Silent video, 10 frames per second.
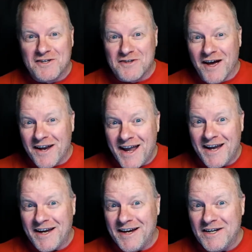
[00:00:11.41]
is not
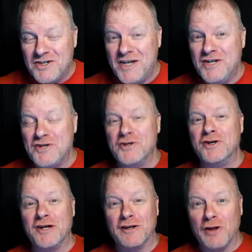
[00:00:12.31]
a
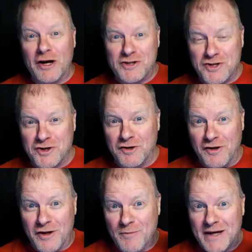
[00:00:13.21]
t-shirt
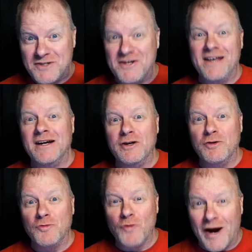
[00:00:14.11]
launcher you might see at a